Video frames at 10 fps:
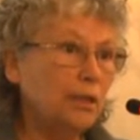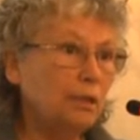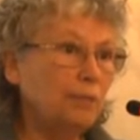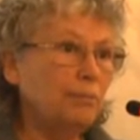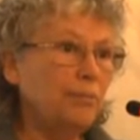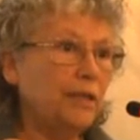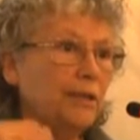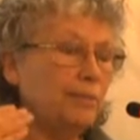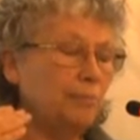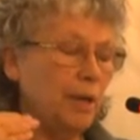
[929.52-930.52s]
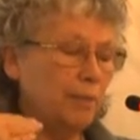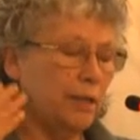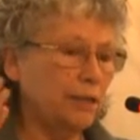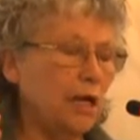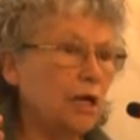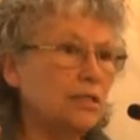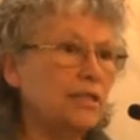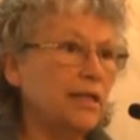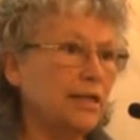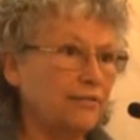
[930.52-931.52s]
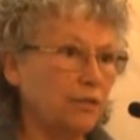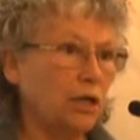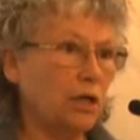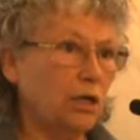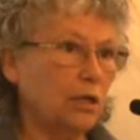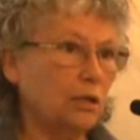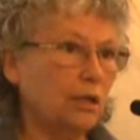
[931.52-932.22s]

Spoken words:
Mehmet Ağa Sedefkar.